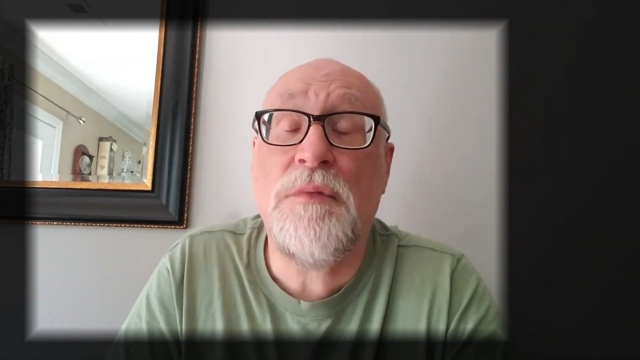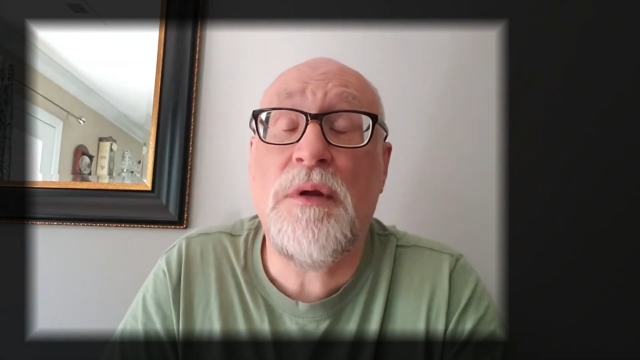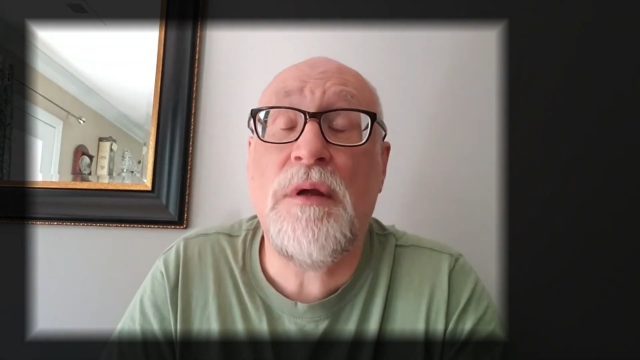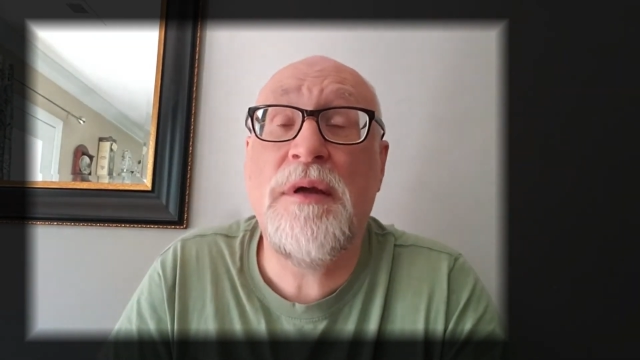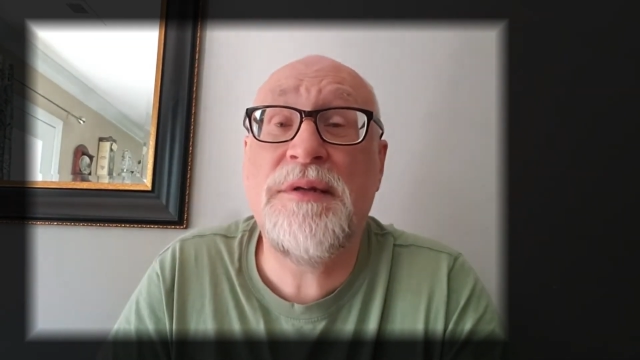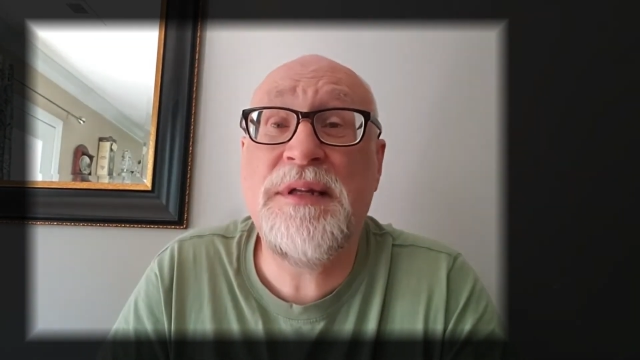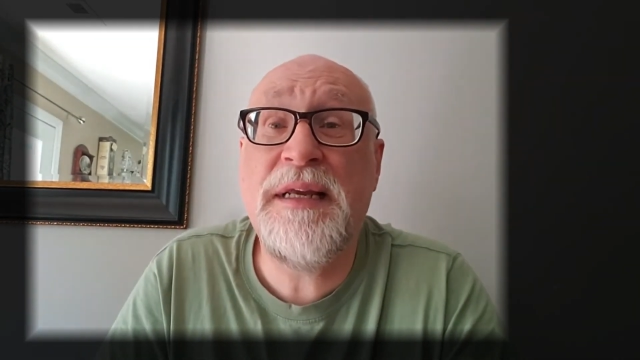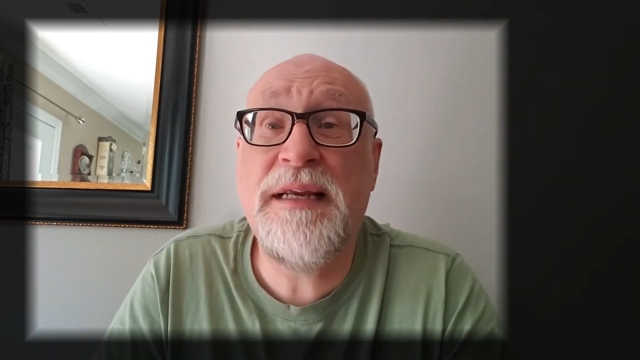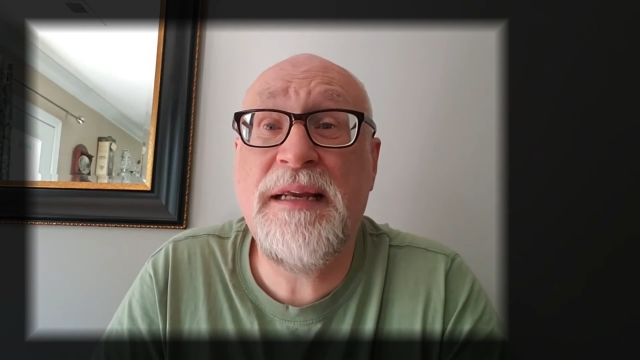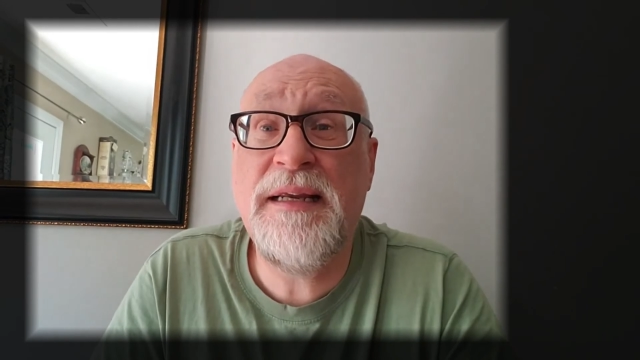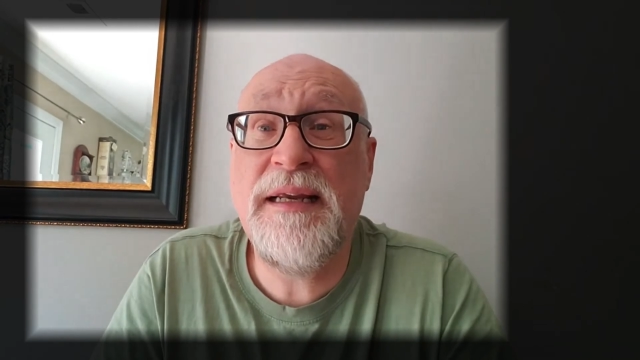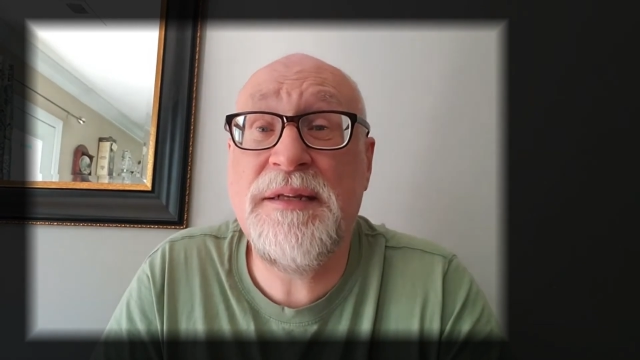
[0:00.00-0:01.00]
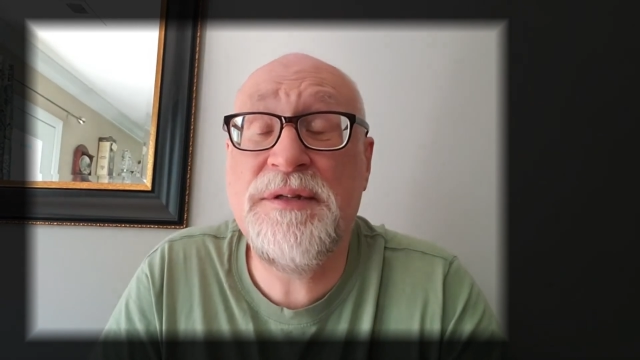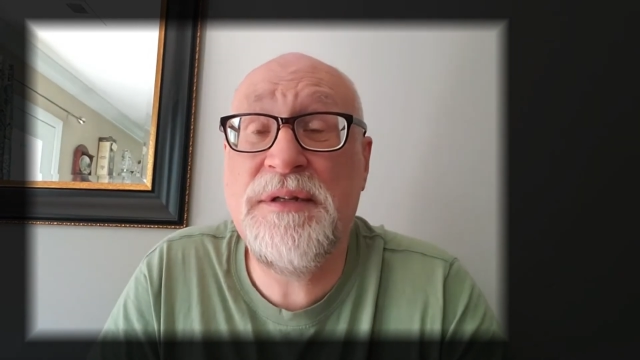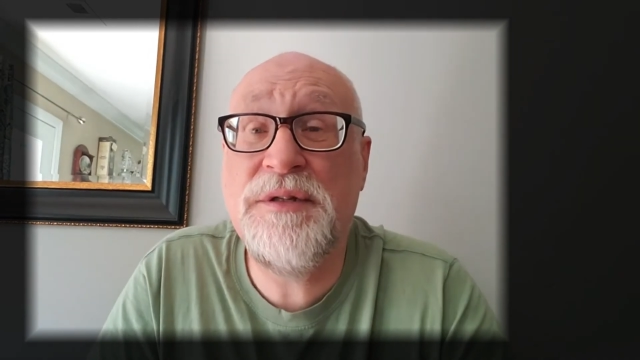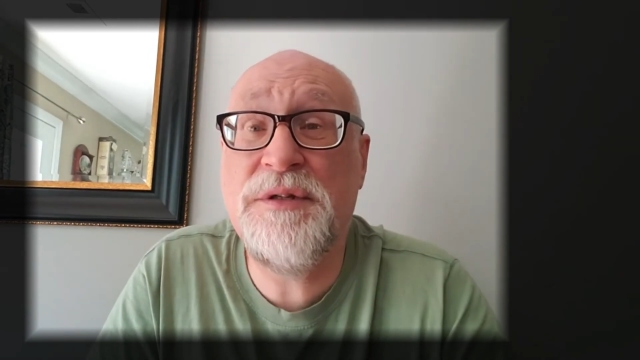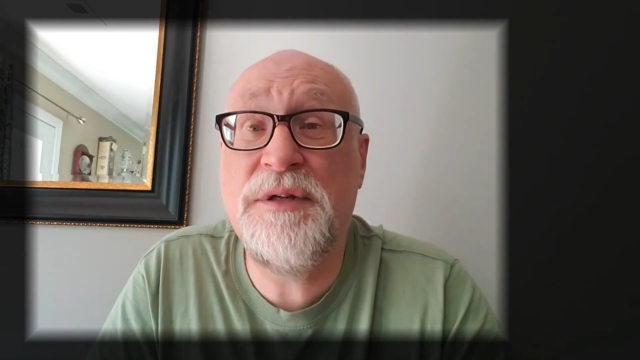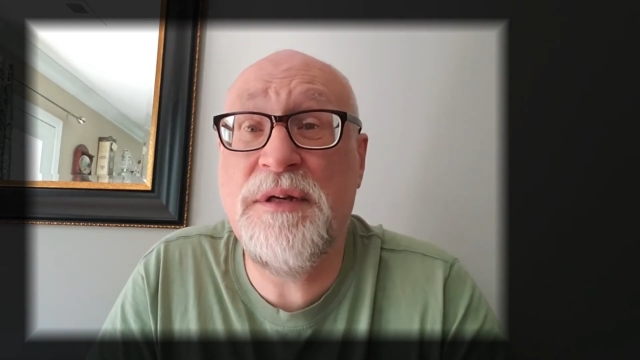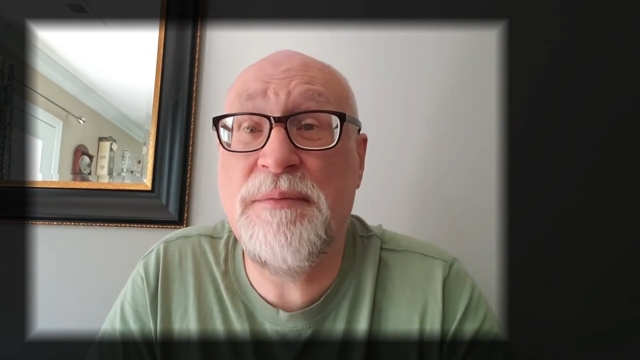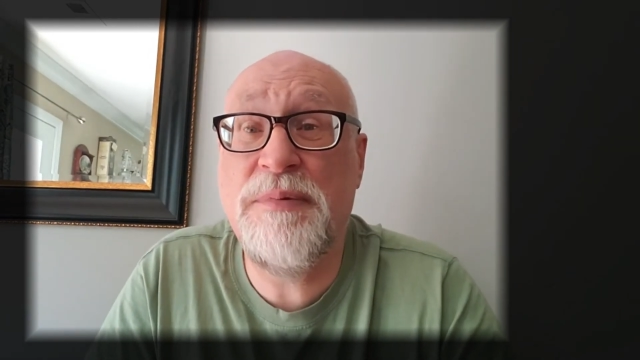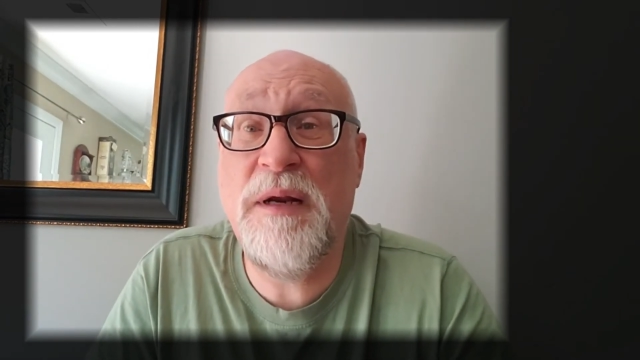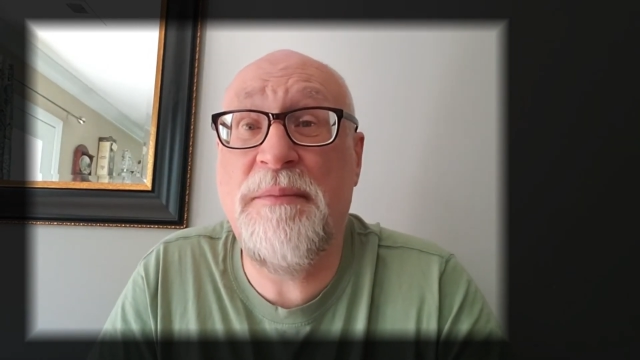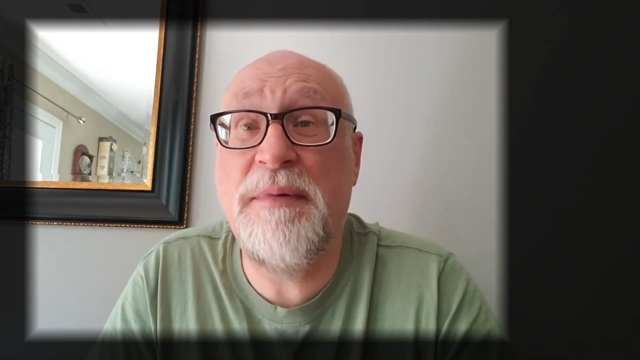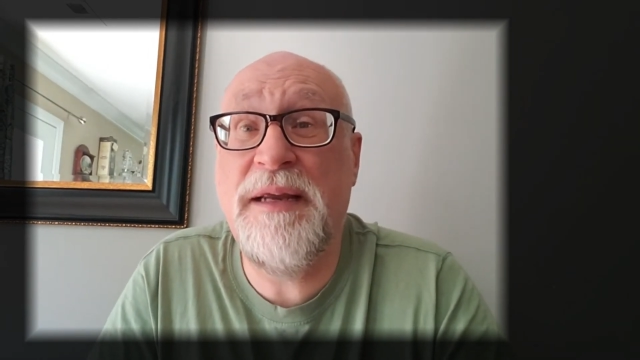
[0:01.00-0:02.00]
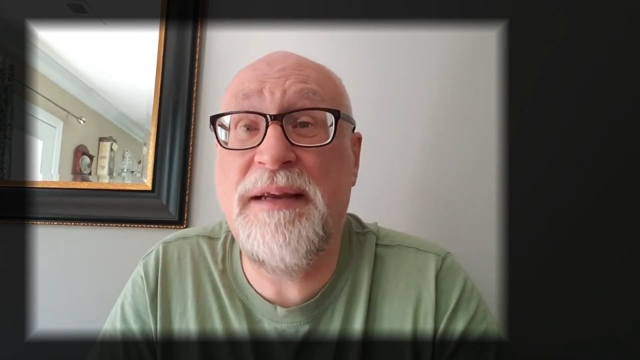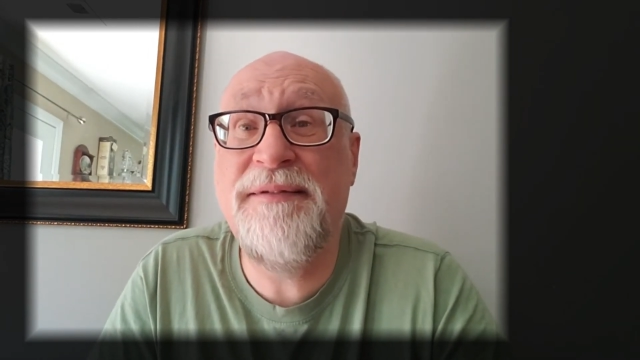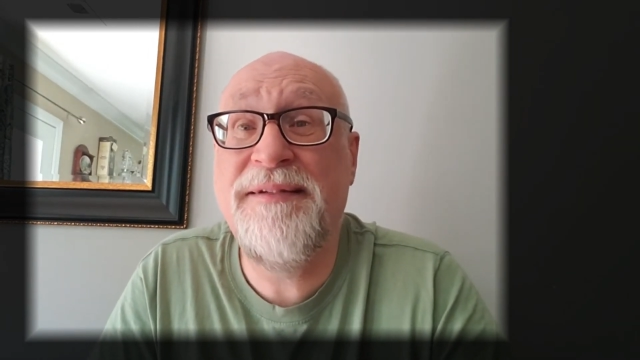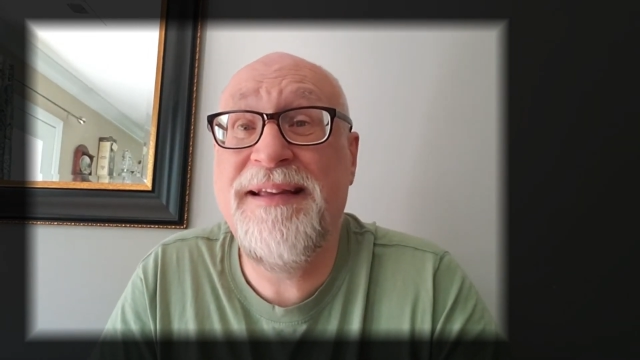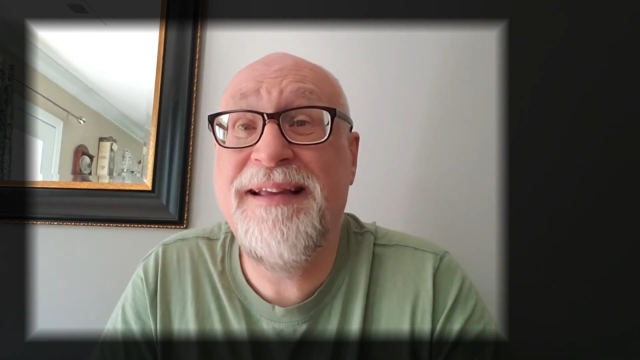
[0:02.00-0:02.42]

because they can get into your plumbing.